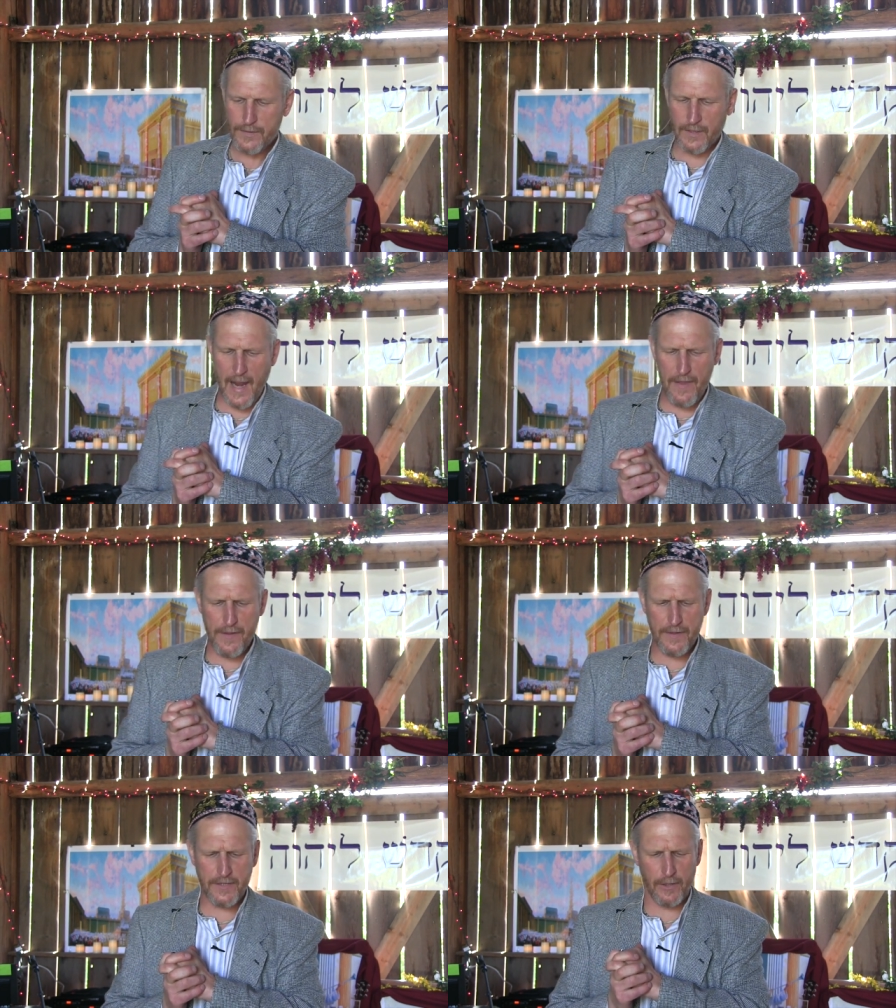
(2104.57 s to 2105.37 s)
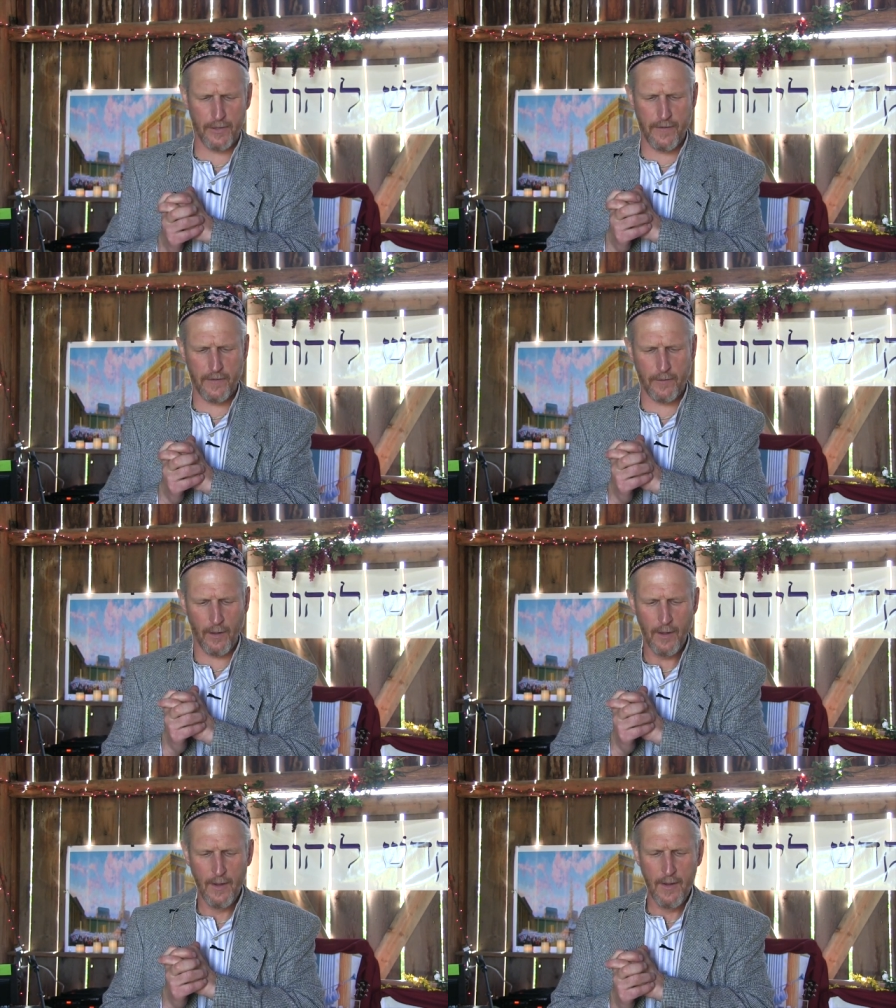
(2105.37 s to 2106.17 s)
Together the children of
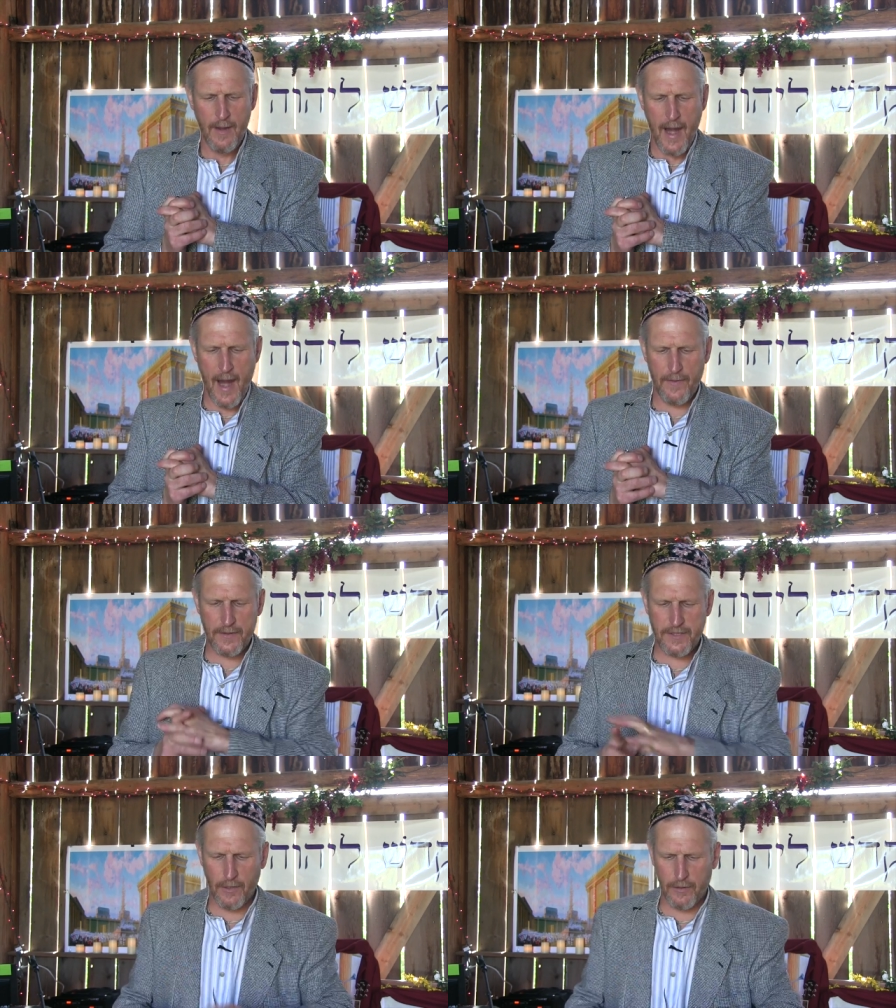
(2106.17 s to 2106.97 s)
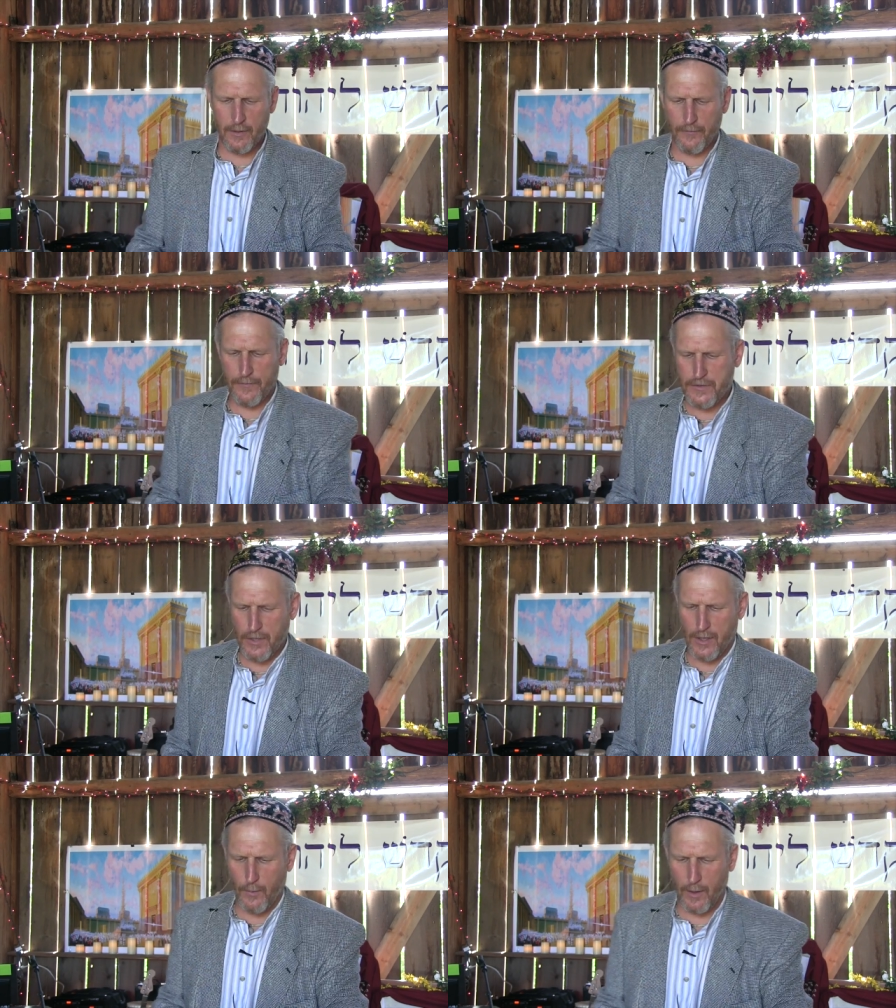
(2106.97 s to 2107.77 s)
Israel and the children of
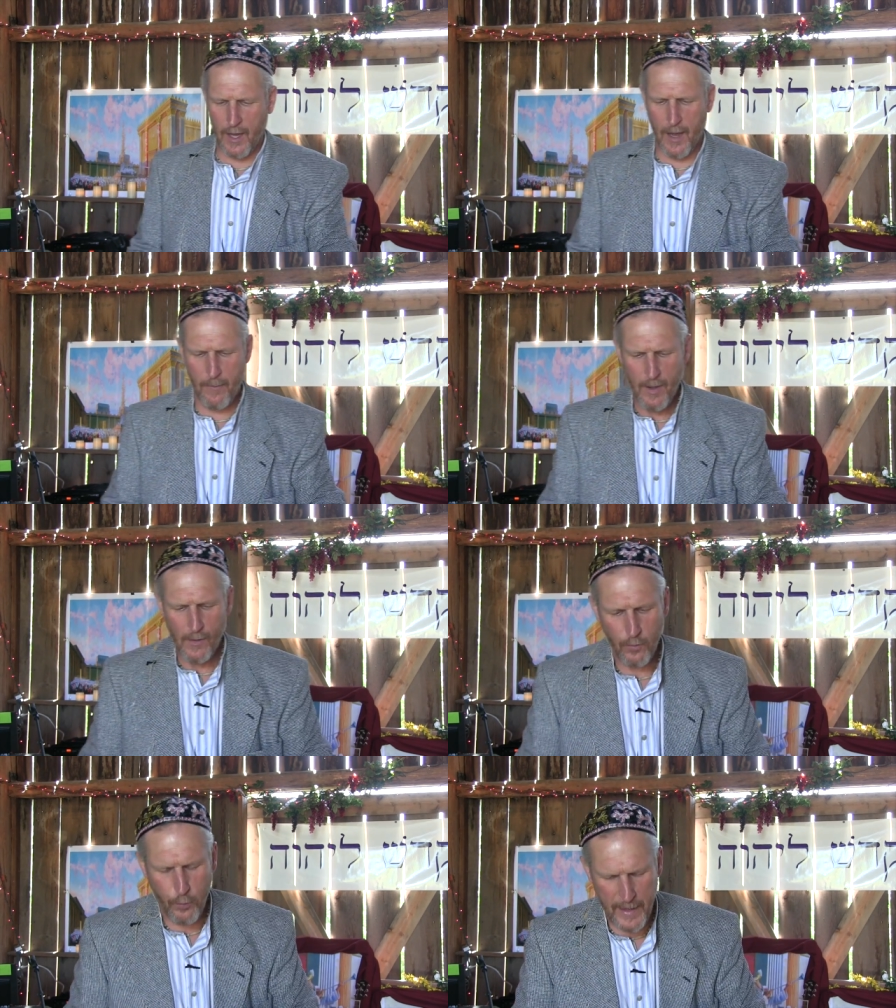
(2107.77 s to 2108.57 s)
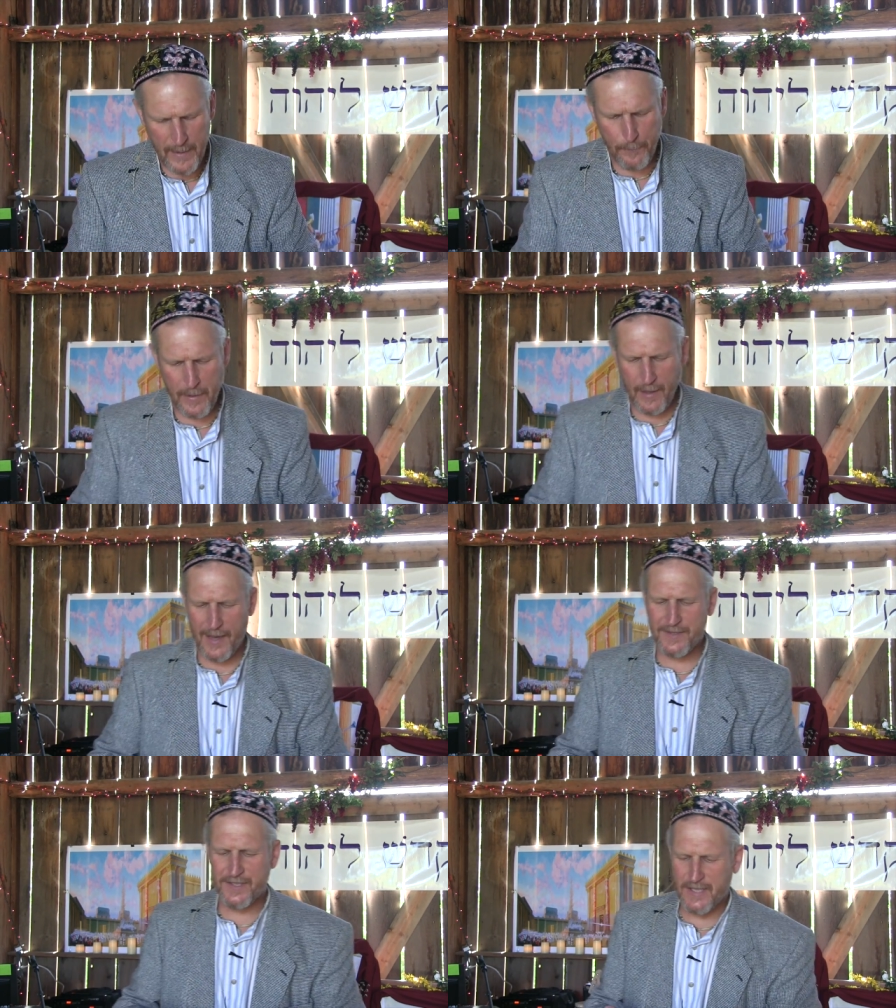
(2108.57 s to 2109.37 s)
Judah will come weeping
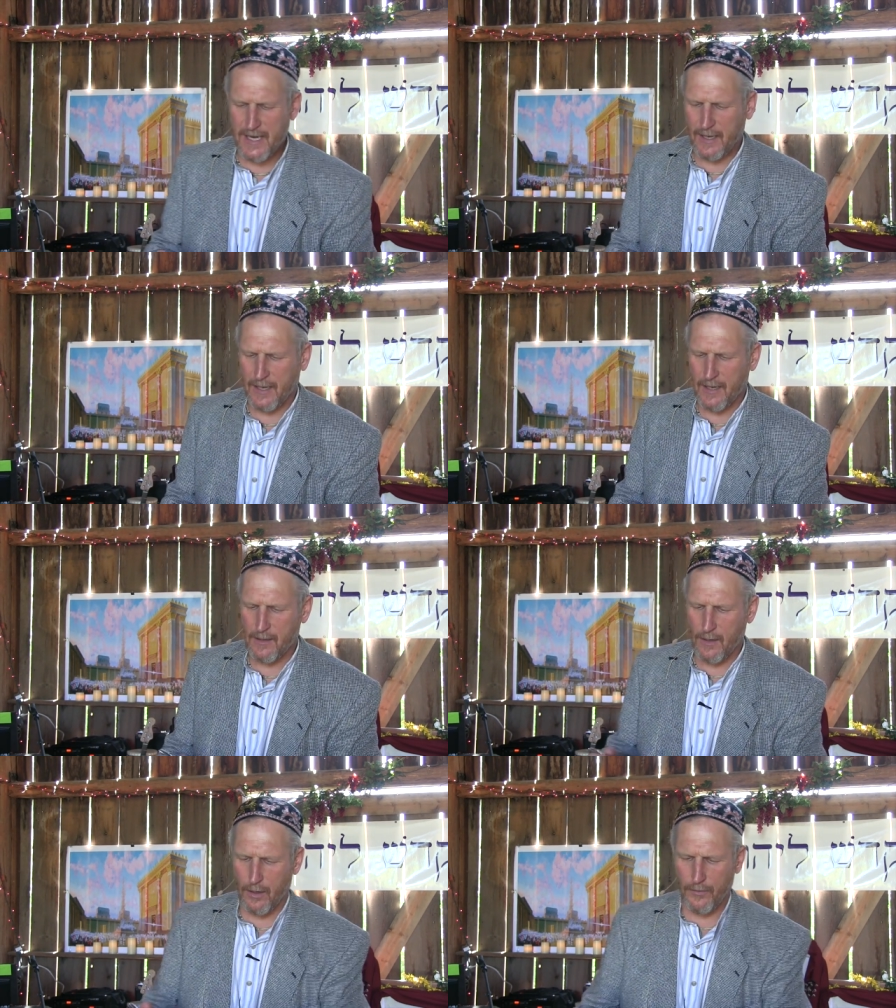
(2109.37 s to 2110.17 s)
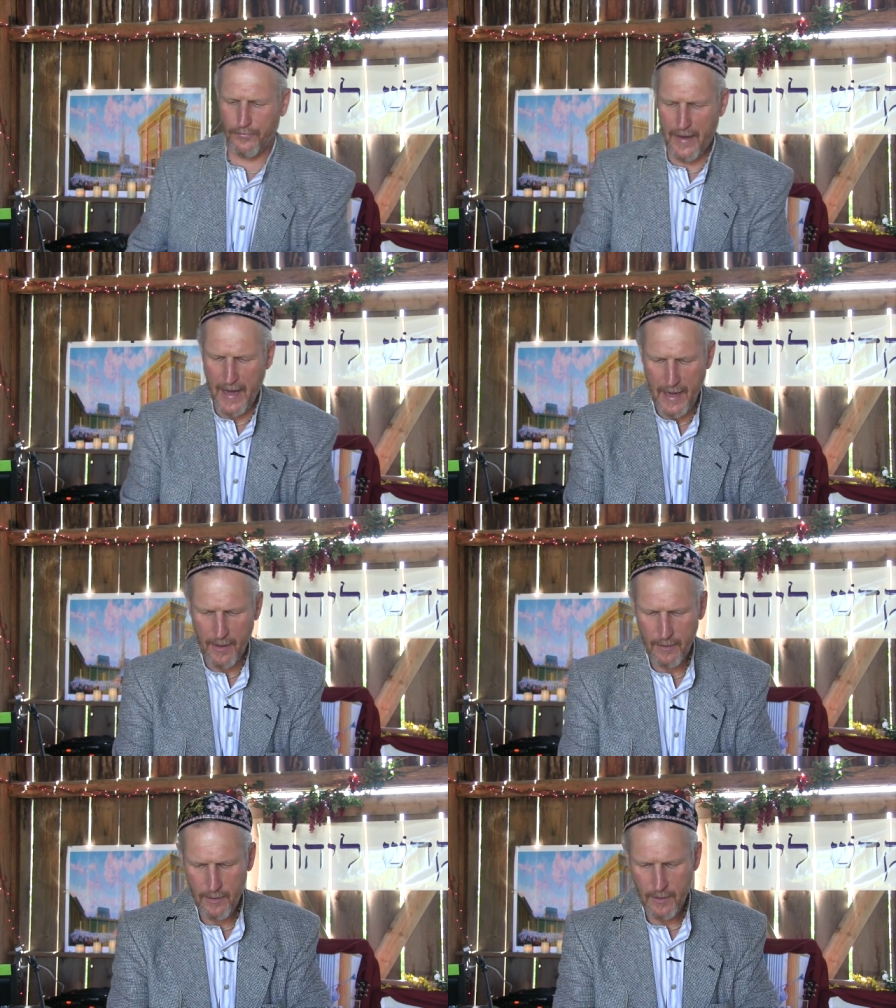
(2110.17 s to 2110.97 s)
and seeking
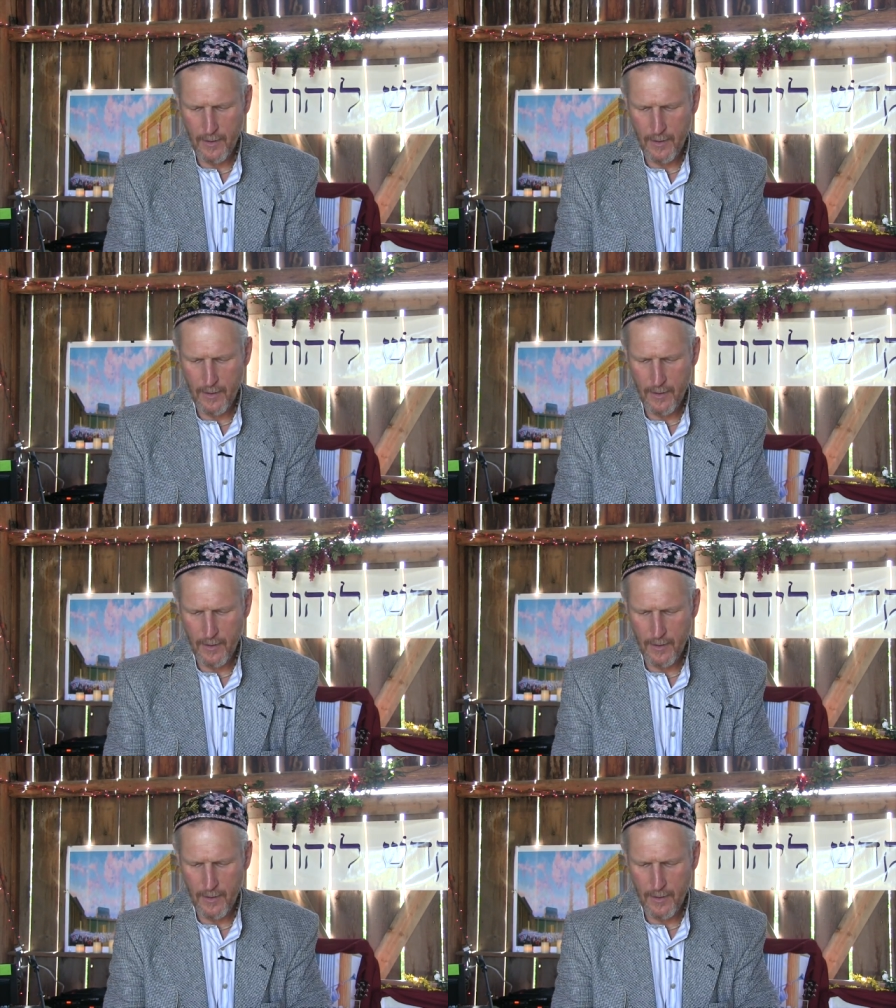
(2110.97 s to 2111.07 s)
Yehovah,